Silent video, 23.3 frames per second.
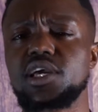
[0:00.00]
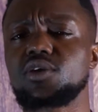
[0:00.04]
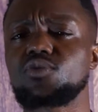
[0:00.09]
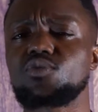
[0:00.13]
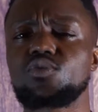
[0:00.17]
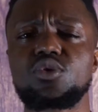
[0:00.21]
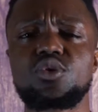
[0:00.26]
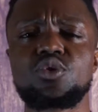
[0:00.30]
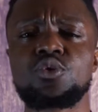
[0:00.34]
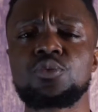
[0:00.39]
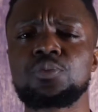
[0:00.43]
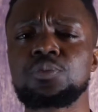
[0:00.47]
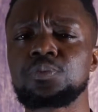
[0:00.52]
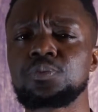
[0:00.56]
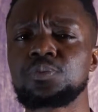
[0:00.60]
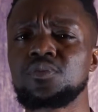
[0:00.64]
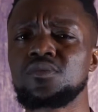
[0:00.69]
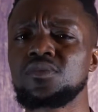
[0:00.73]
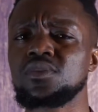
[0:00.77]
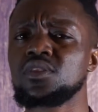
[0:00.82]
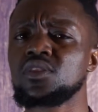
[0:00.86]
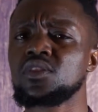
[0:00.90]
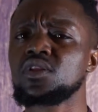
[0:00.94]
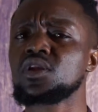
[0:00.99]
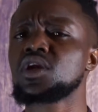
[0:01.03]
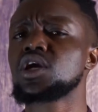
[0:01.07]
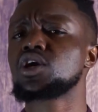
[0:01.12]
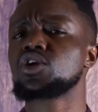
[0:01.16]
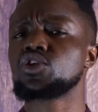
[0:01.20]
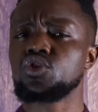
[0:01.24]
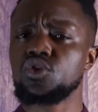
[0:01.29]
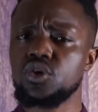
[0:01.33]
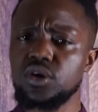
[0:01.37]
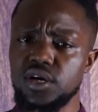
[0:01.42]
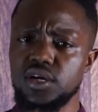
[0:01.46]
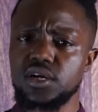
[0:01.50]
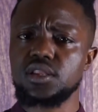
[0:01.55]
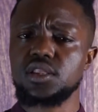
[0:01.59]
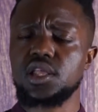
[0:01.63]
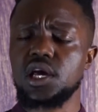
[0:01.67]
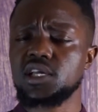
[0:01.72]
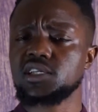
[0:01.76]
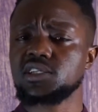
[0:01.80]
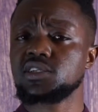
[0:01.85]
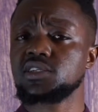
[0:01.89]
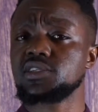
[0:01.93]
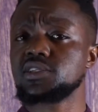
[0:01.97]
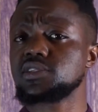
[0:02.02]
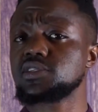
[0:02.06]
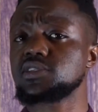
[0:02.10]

like Rome your collection